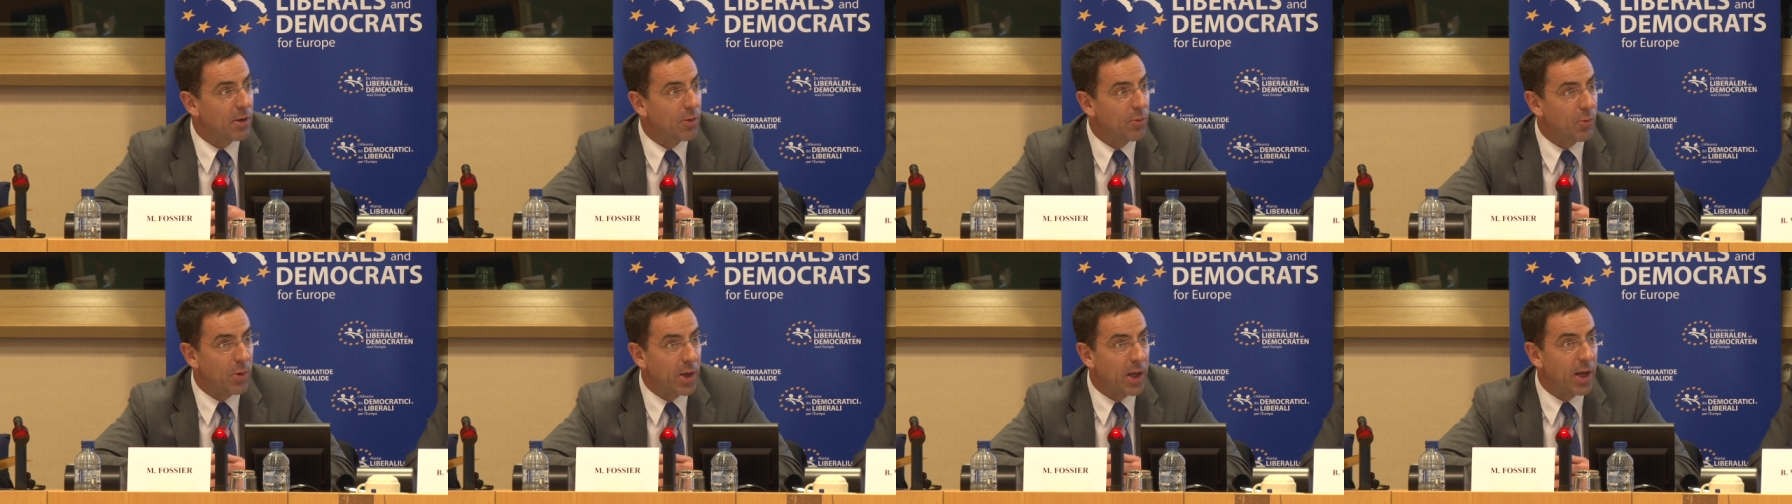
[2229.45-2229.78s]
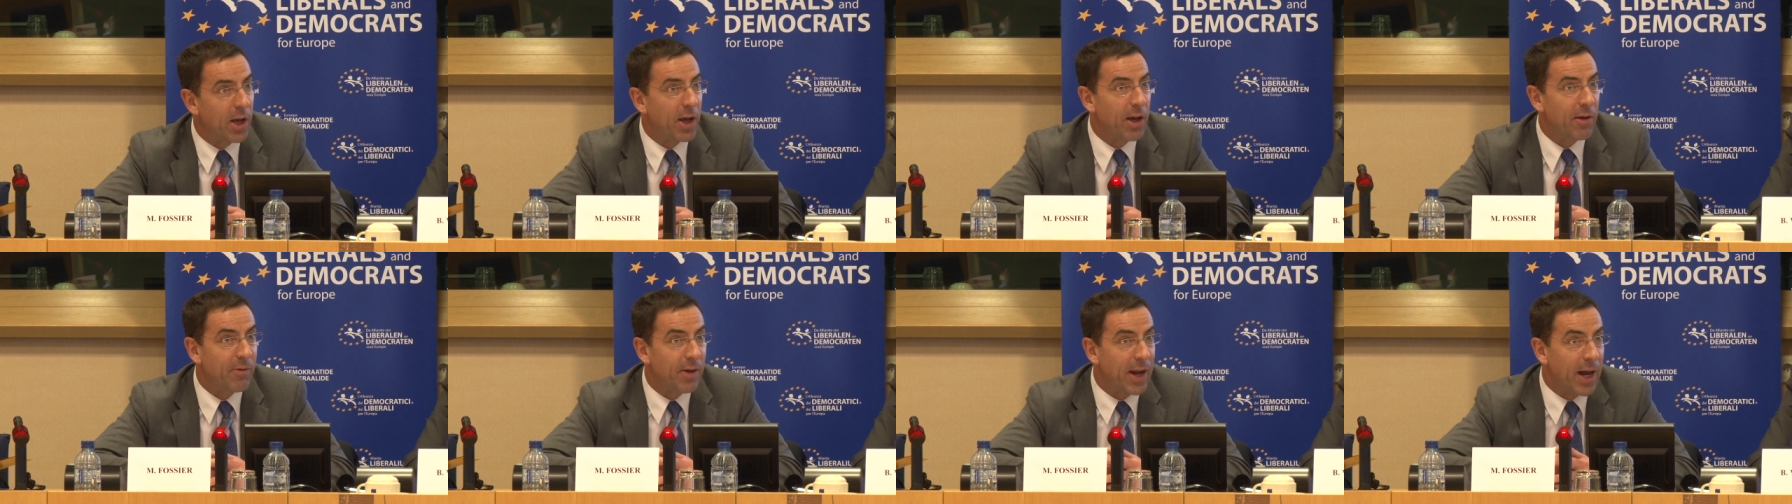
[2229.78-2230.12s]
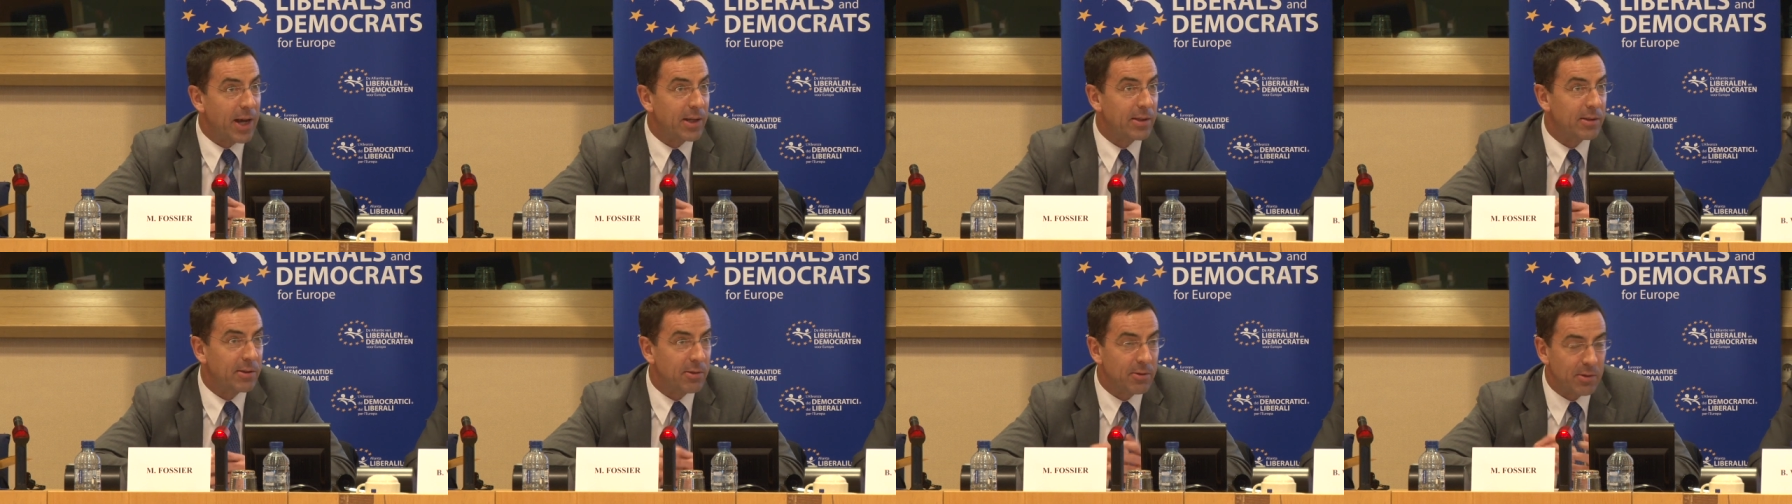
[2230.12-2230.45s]
We have
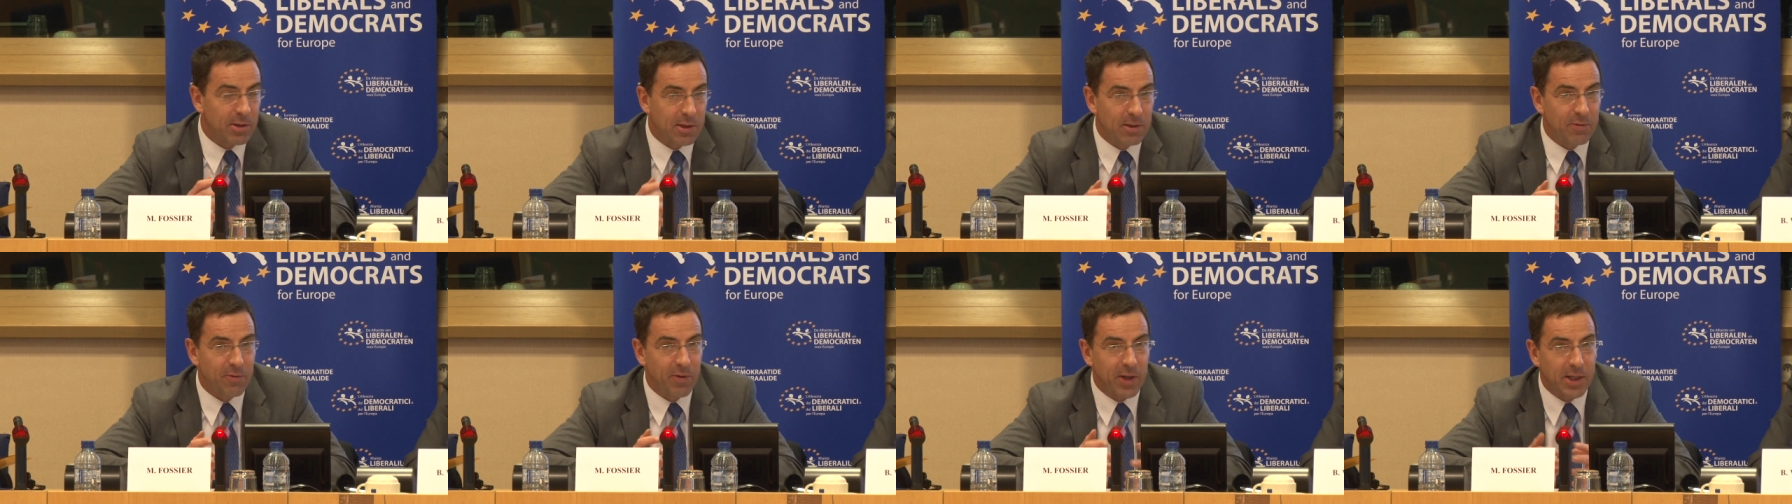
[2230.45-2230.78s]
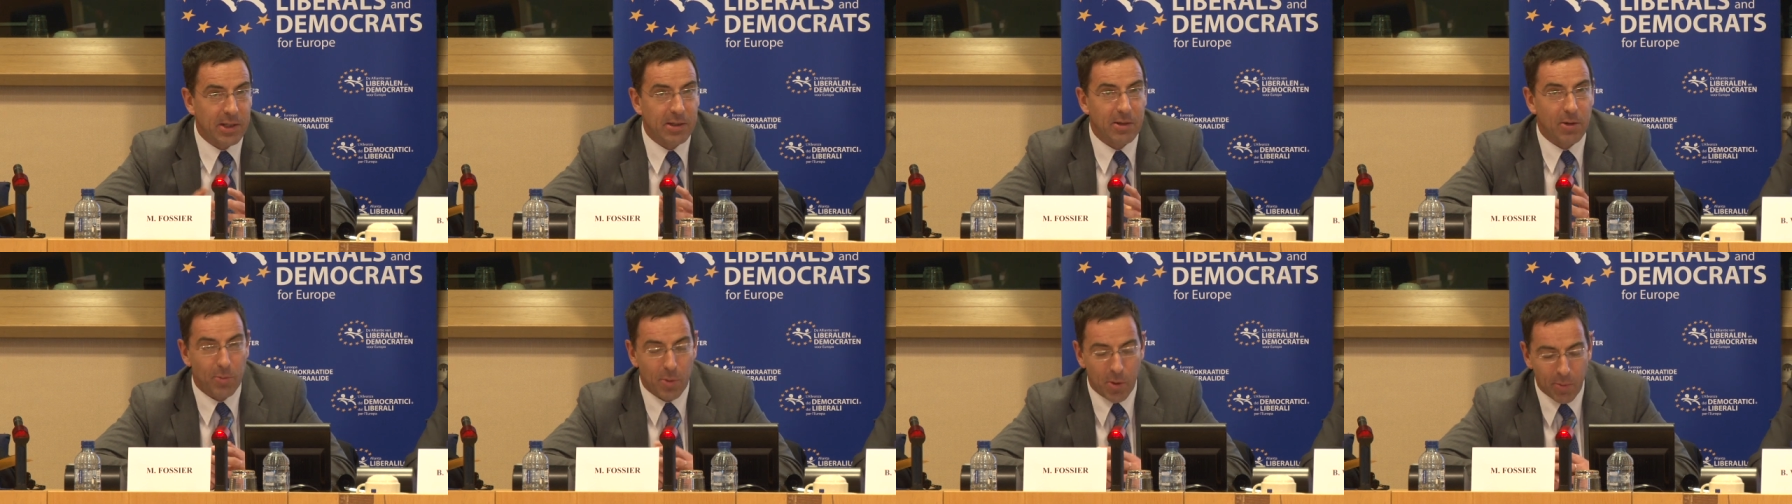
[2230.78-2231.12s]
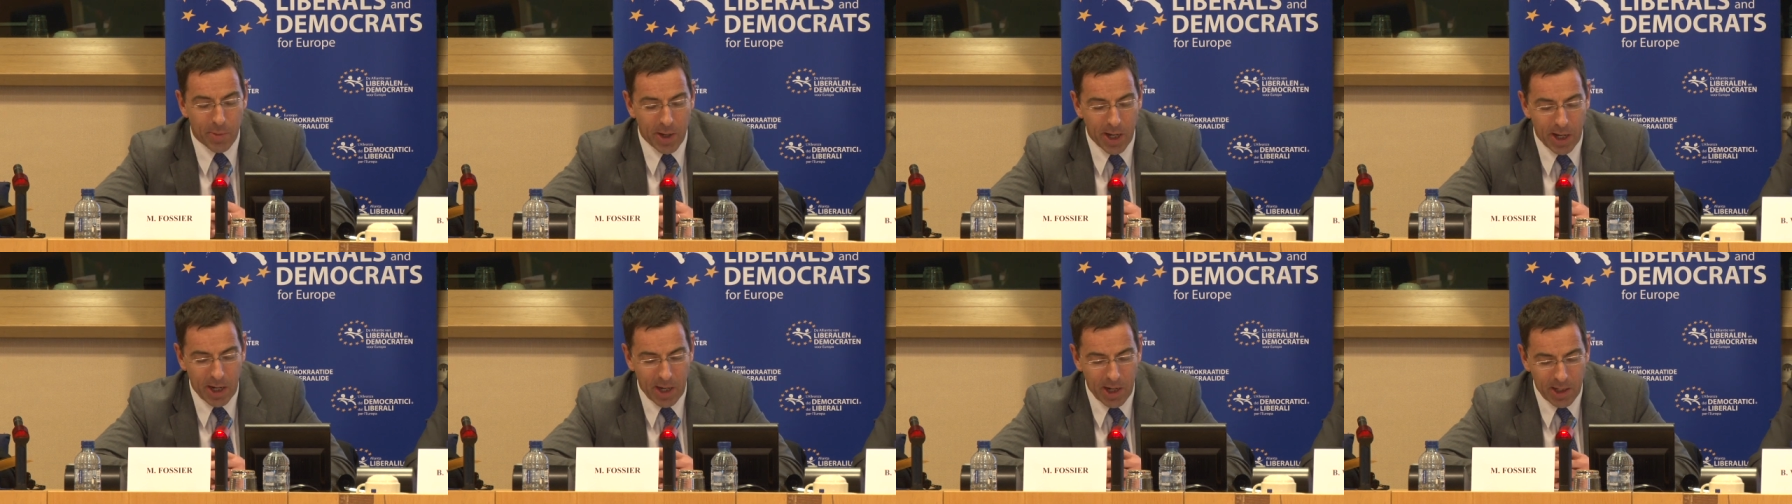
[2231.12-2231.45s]
license, fixed or
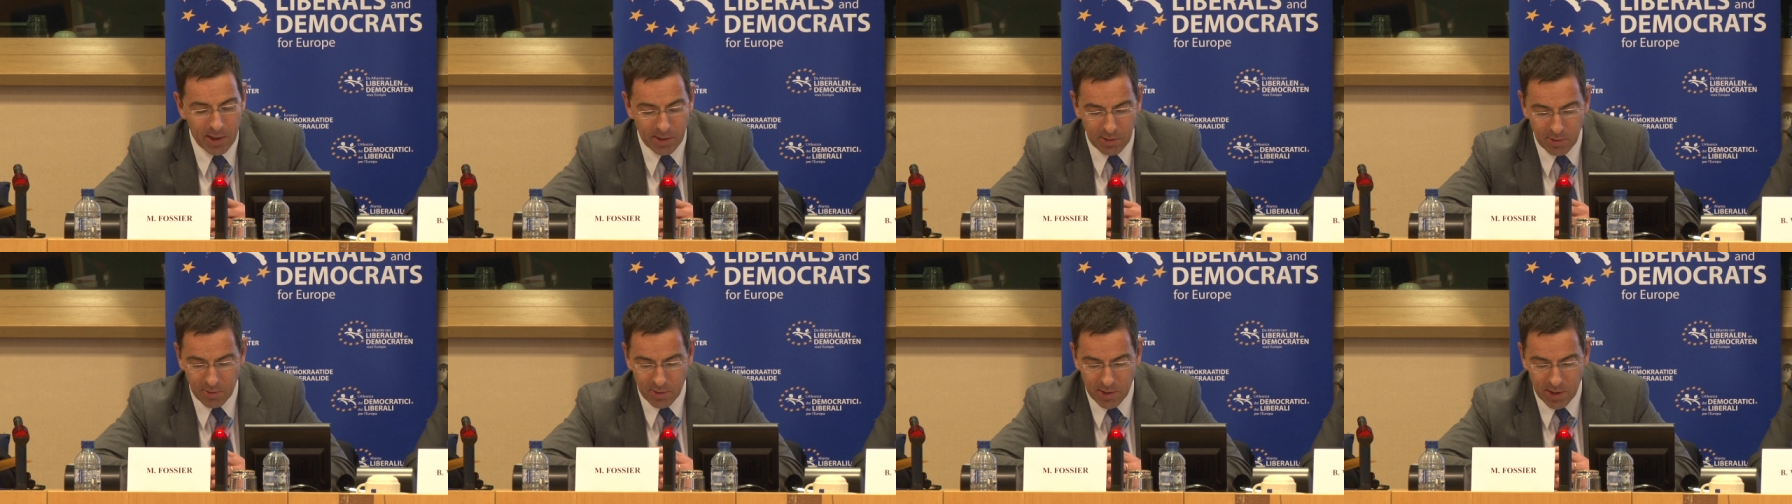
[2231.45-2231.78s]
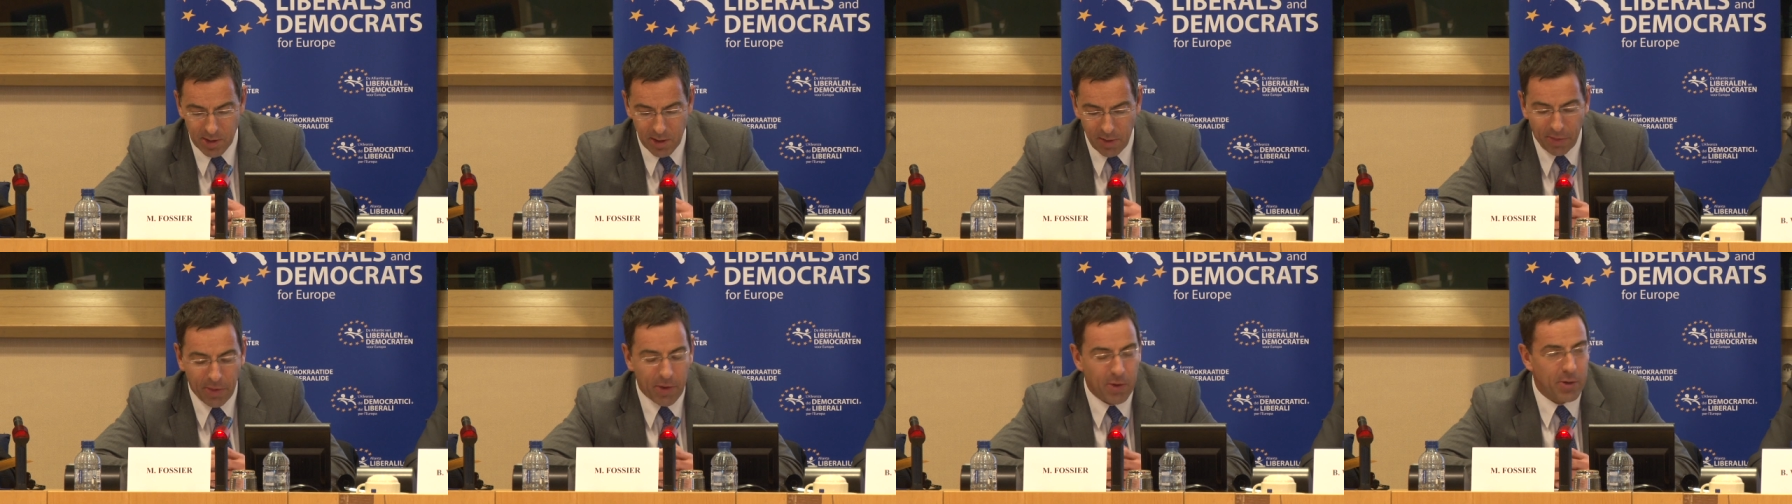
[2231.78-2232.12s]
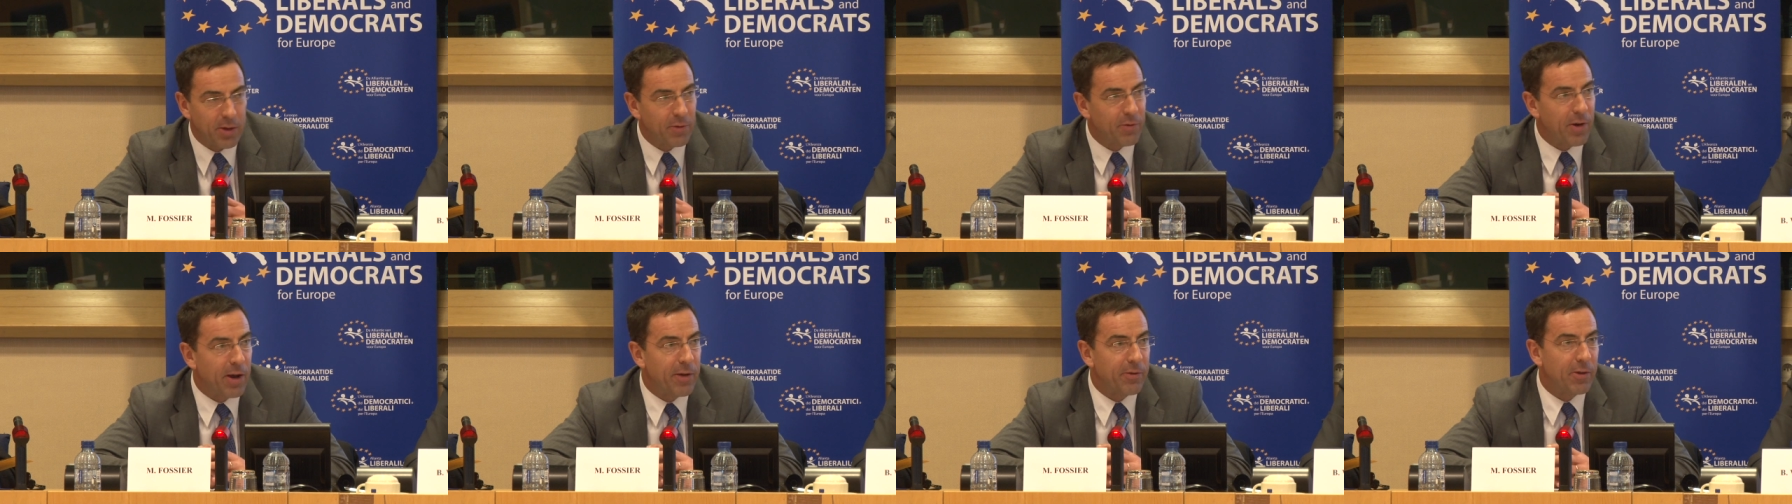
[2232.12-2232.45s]
mobile license in
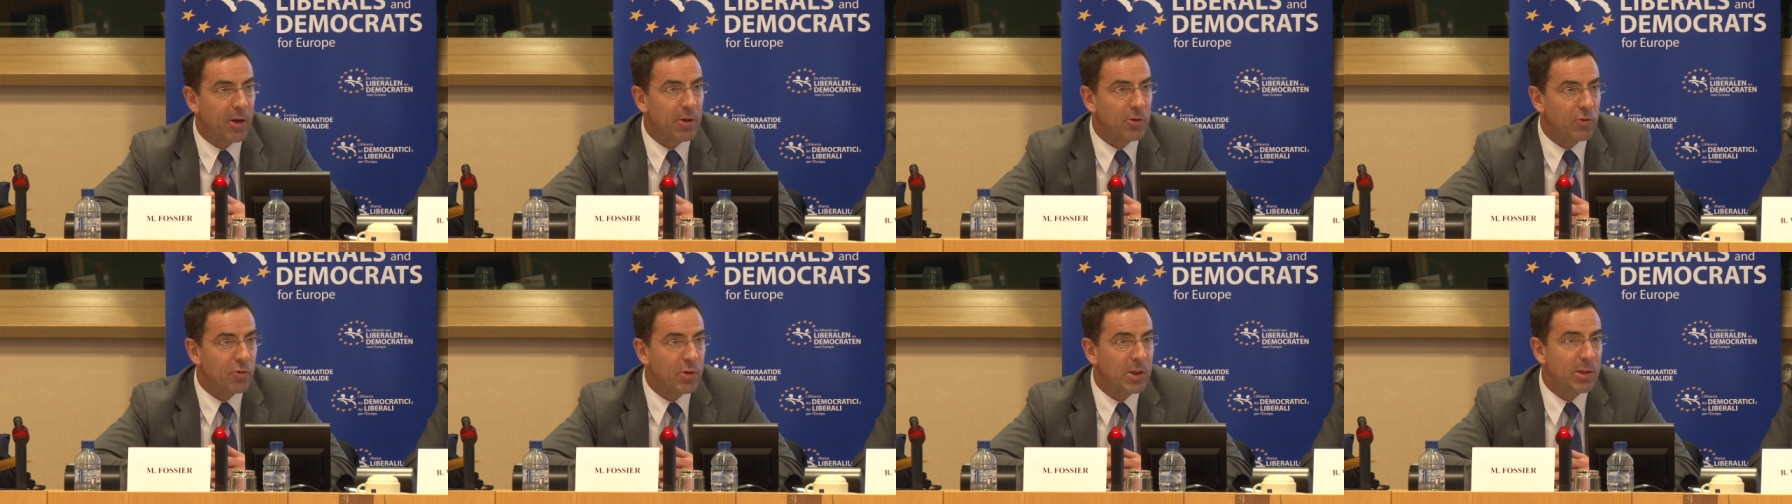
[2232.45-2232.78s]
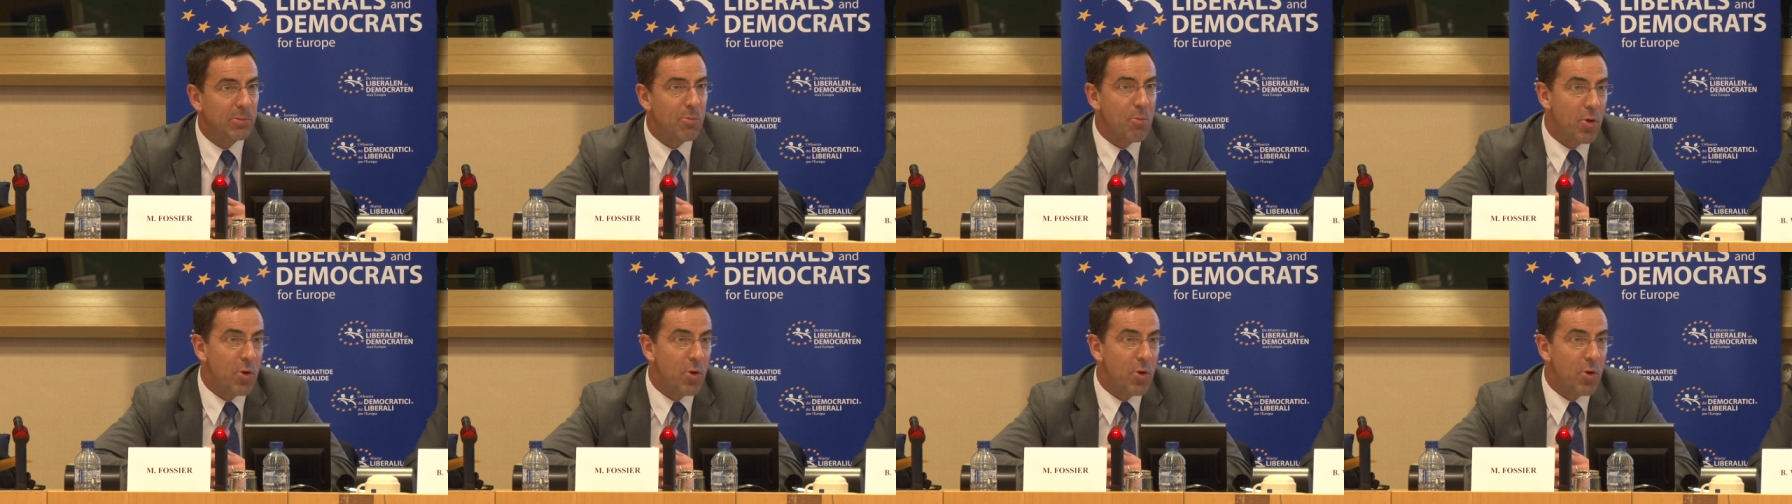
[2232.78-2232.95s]
35 countries,